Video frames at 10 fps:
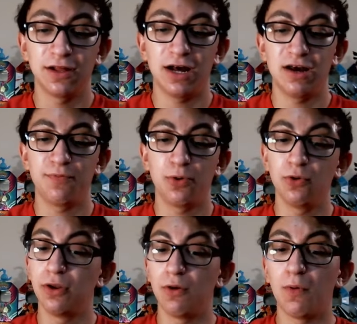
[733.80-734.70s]
I've
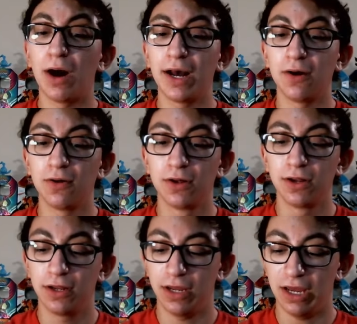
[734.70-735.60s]
pulled in a while,
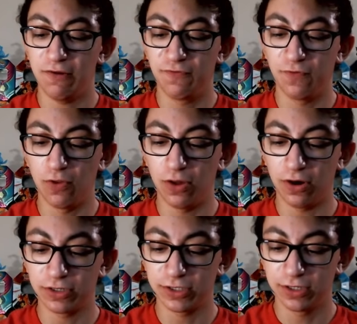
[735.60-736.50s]
a full
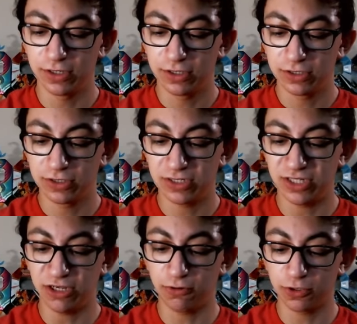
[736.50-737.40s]
art
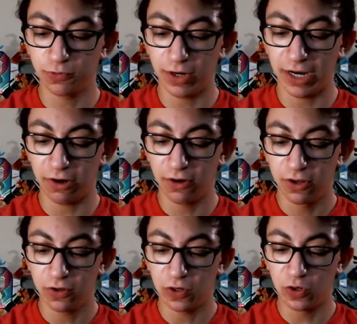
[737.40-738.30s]
Secret Rare,
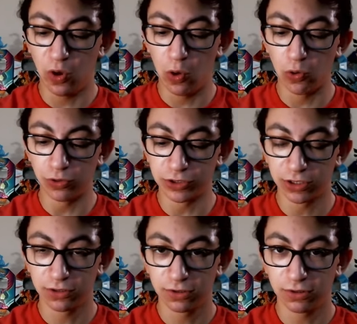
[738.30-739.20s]
Gold,
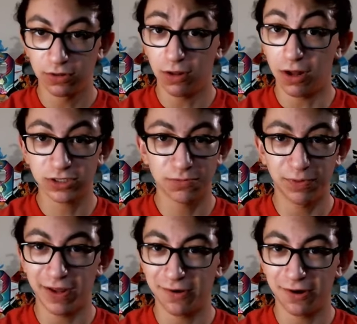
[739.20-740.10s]
Lost
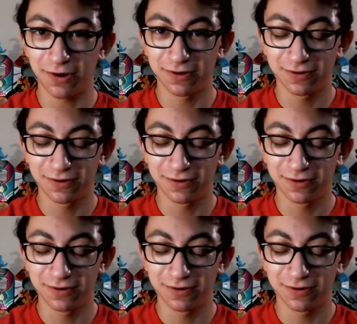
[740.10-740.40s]
Blender.